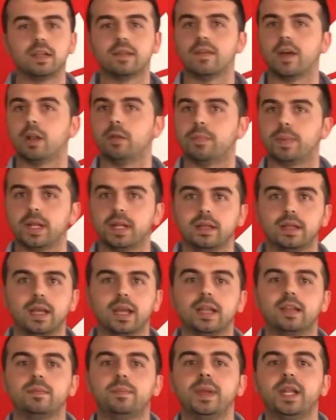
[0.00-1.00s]
developed it,
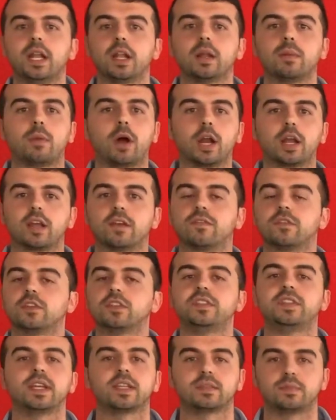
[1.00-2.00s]
it's been in the market for
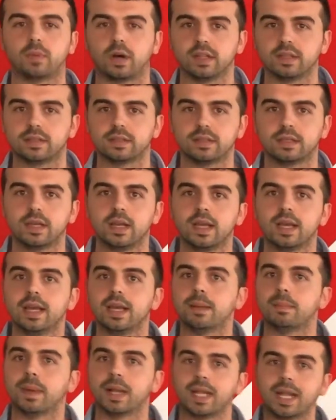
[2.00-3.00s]
6 months,
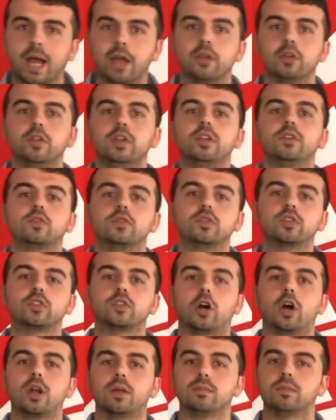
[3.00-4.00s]
but now you need to
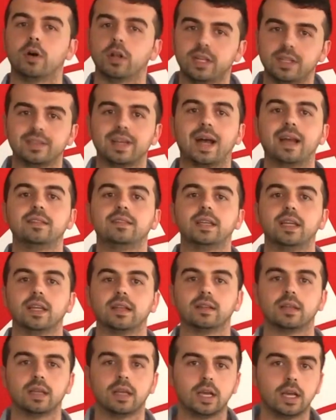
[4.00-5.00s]
start monetizing
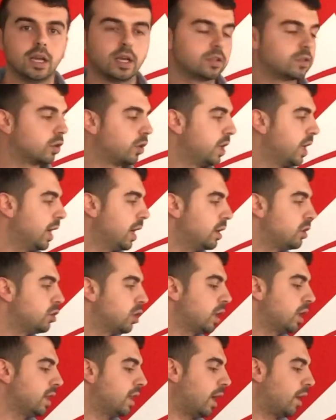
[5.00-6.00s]
it. So here I
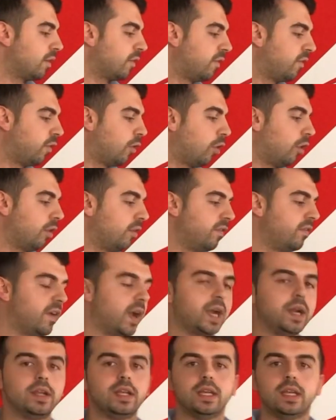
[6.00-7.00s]
jotted down 4
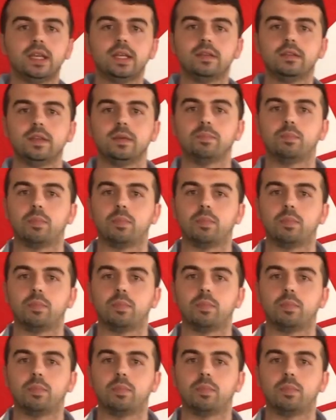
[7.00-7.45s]
very easy